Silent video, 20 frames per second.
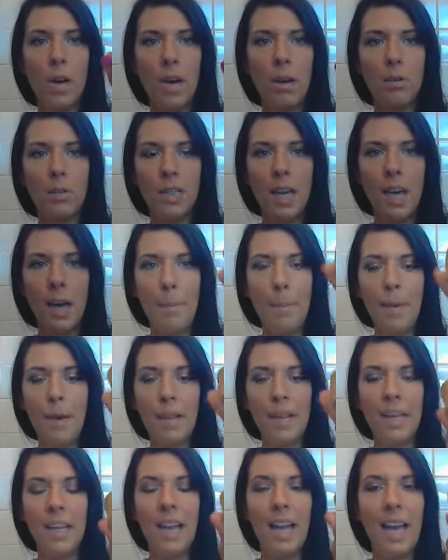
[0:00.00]
out top
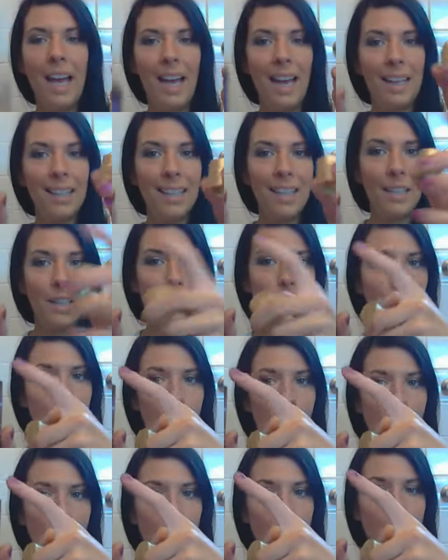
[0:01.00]
on it. I like the
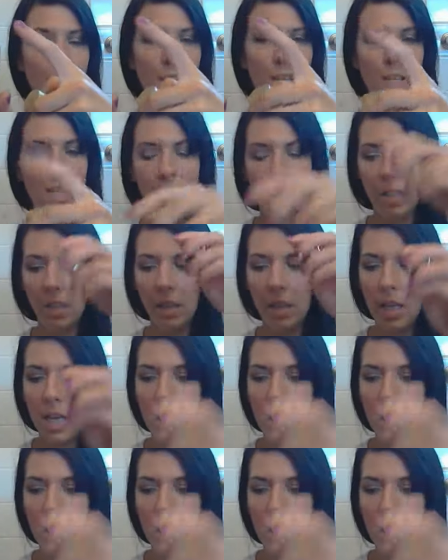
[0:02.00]
sprayer better.